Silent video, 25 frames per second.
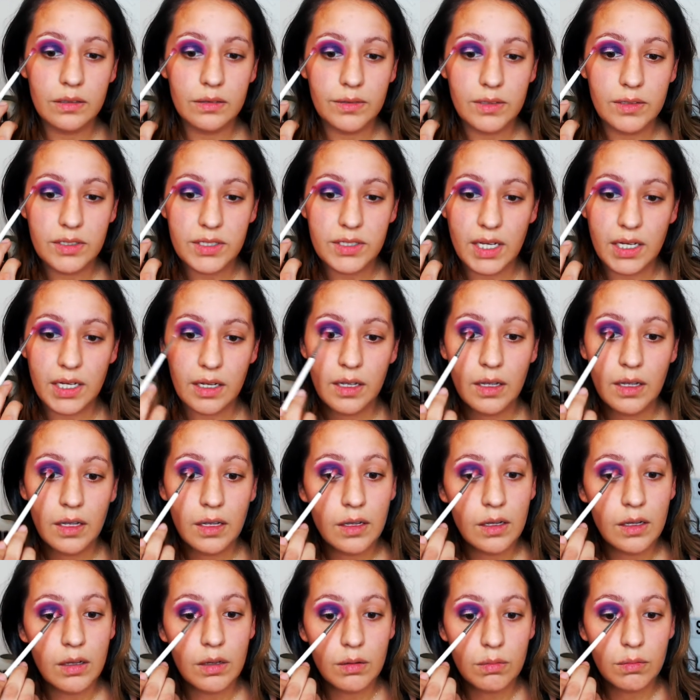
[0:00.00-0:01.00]
Where it's like
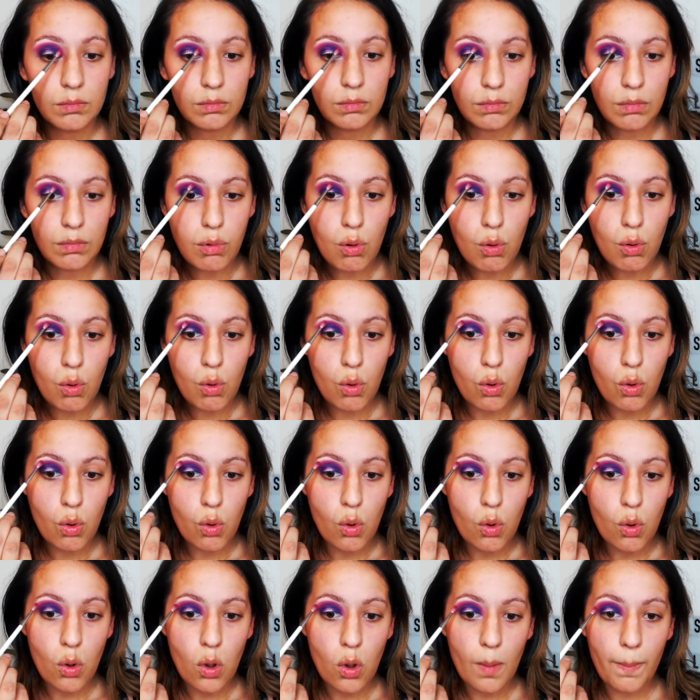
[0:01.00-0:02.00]

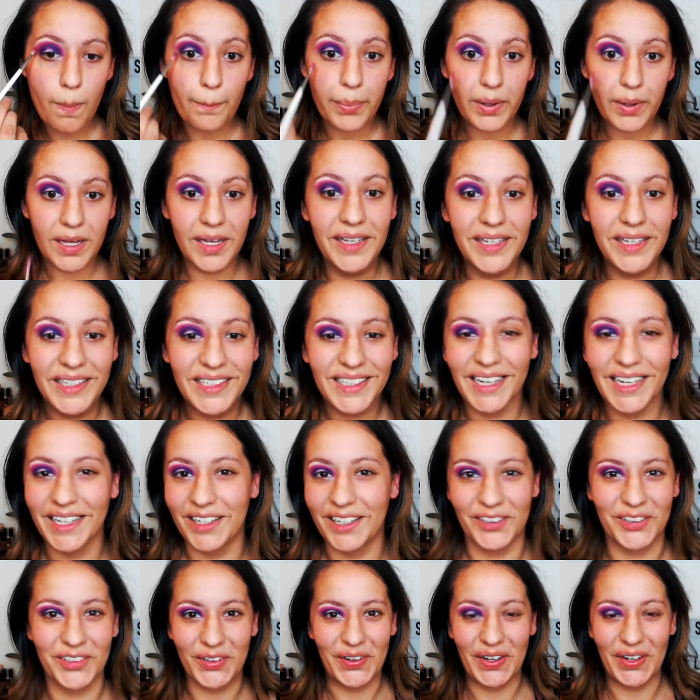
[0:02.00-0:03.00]
whoop. I
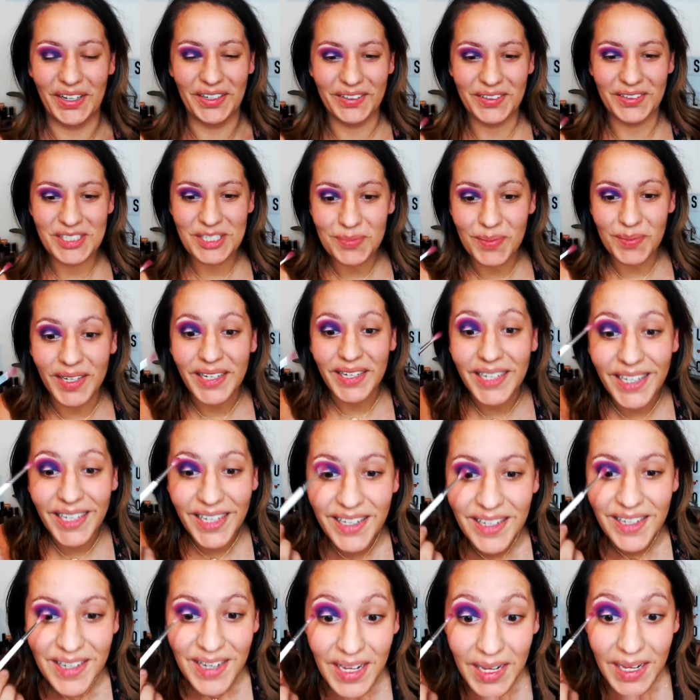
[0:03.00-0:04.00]
don't know how to explain it,
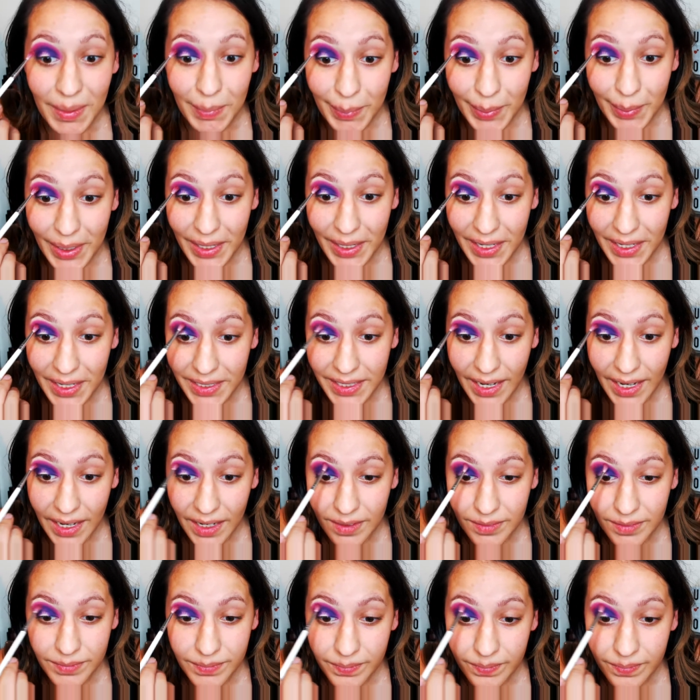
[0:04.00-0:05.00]
but yeah.
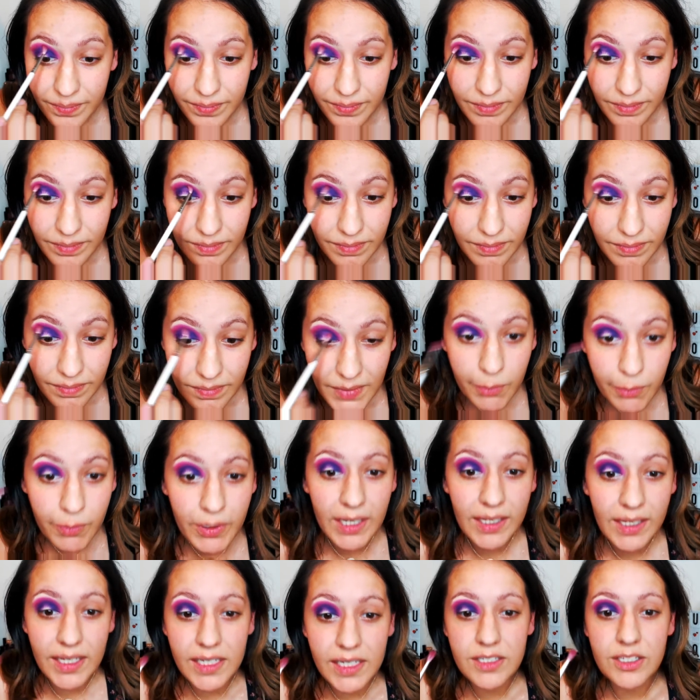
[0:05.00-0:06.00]
What
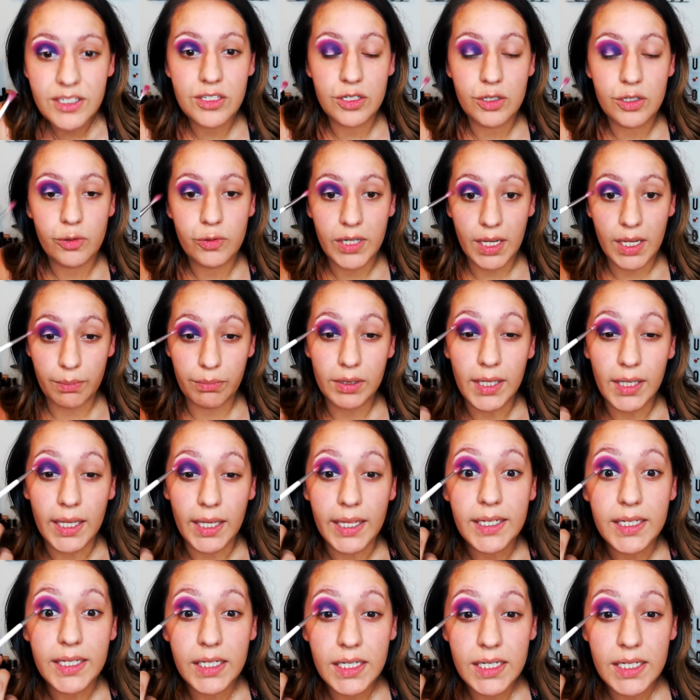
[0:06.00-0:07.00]
I like to do when I'm
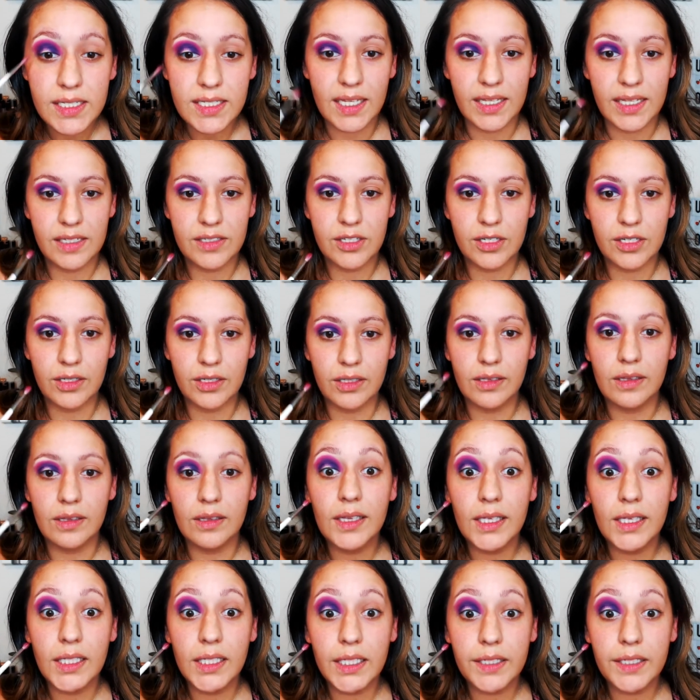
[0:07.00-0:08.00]
blending is I like to
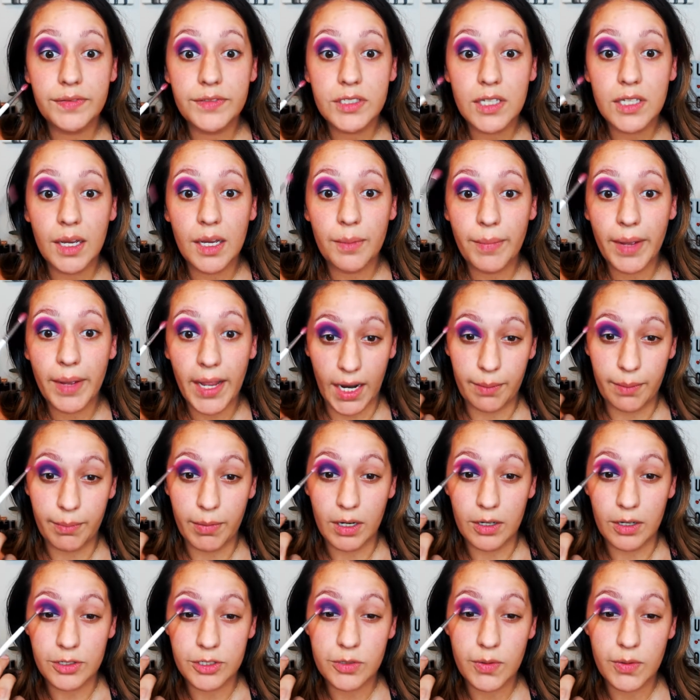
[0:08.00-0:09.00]
lift up my
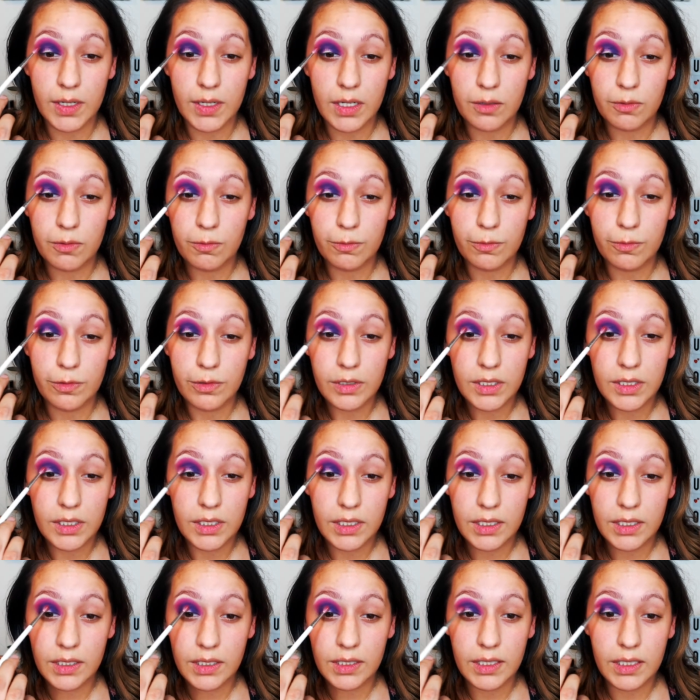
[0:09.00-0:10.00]
eyebrows so I can
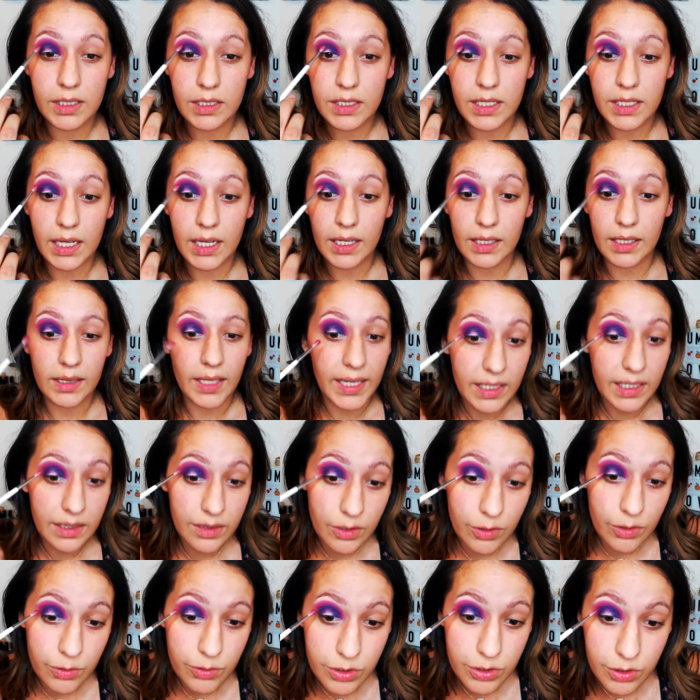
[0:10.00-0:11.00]
really get like
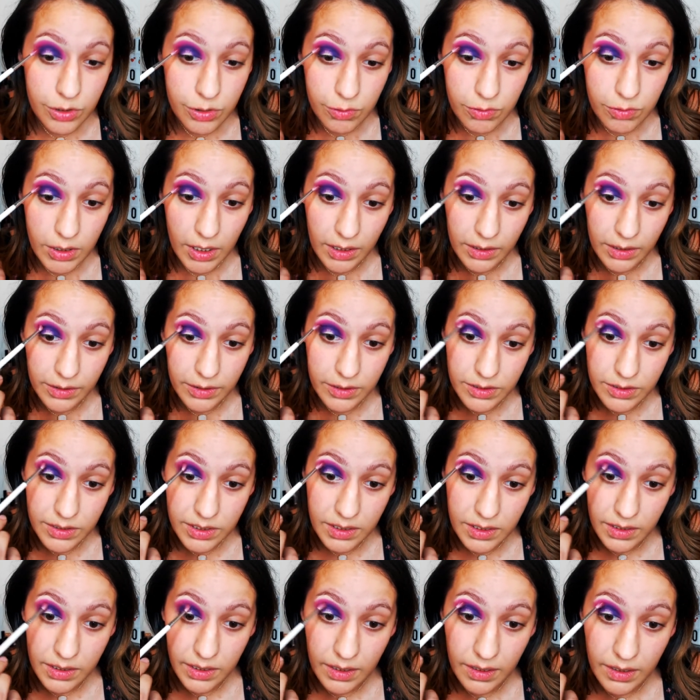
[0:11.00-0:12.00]
those two colors
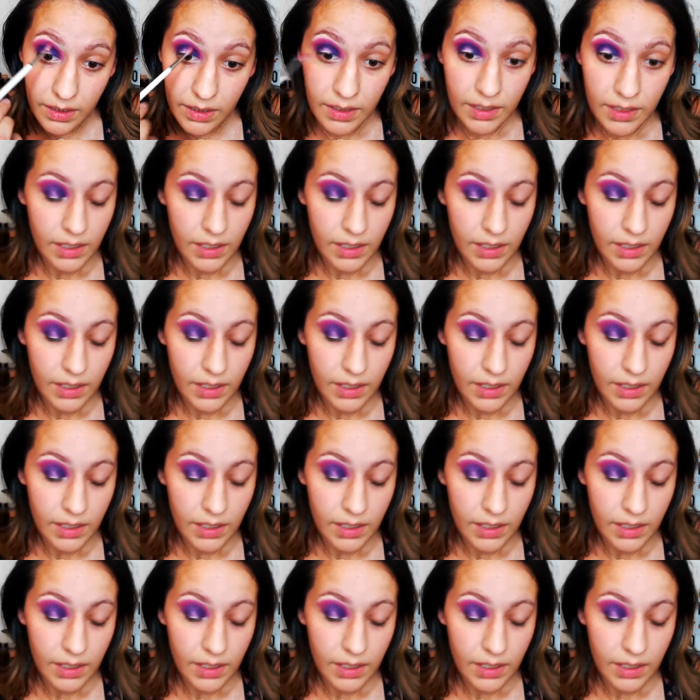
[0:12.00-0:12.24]
in there.